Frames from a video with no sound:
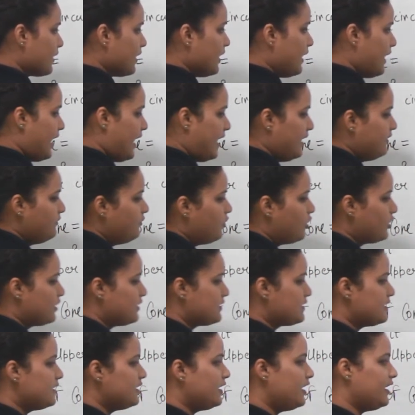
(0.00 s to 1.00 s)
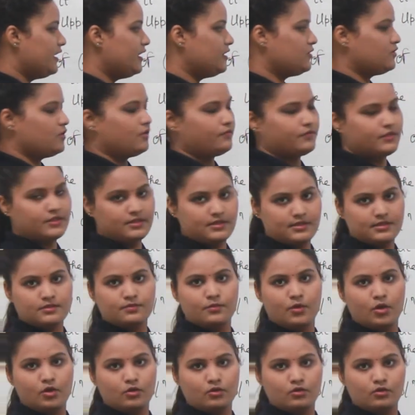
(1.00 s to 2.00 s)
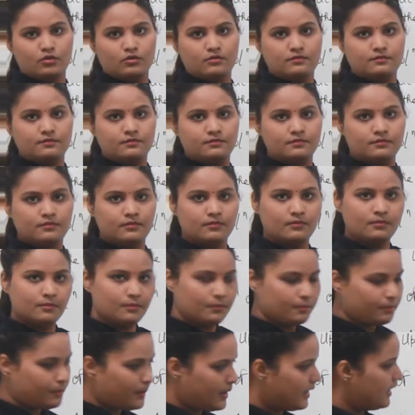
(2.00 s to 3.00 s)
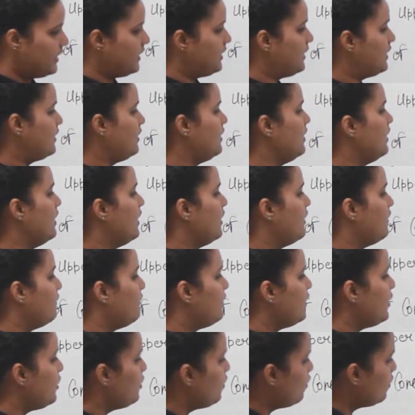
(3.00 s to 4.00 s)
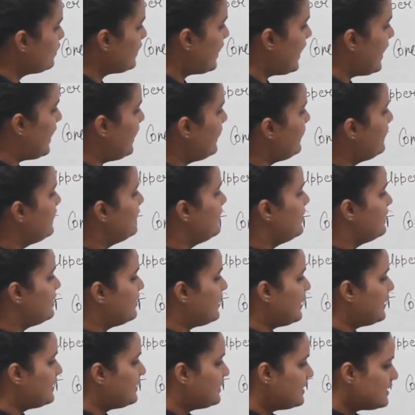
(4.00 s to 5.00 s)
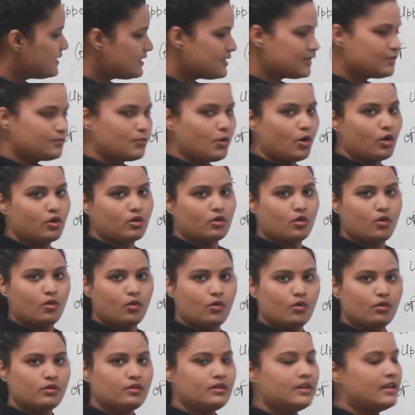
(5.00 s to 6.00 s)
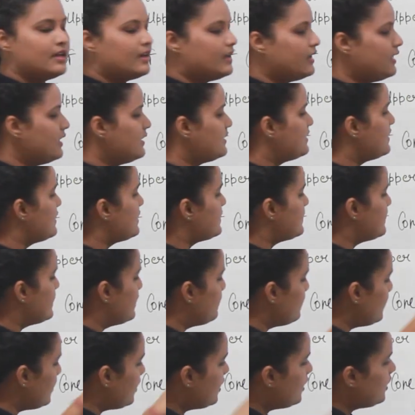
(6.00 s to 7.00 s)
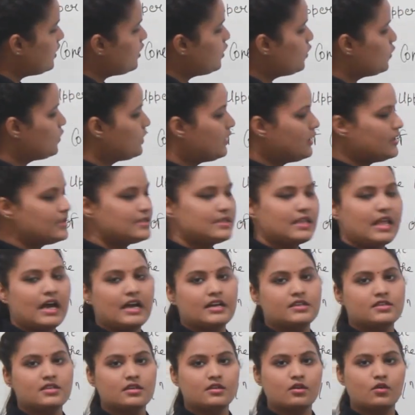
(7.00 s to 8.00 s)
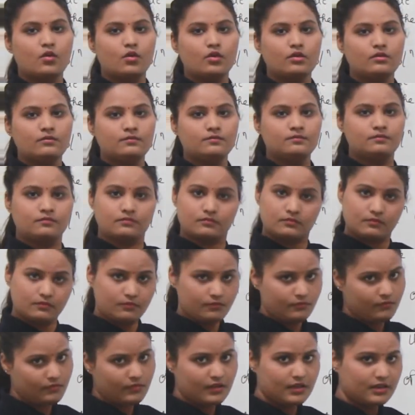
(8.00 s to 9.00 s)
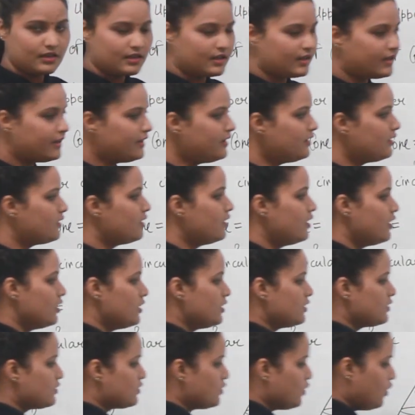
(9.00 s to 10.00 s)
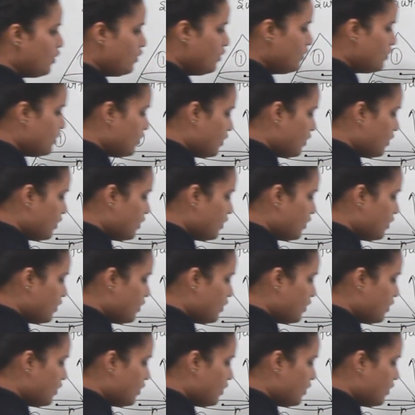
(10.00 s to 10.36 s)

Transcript: and what is the radius of this small cone, but we know that this small cone is similar to this larger cone. Clear? So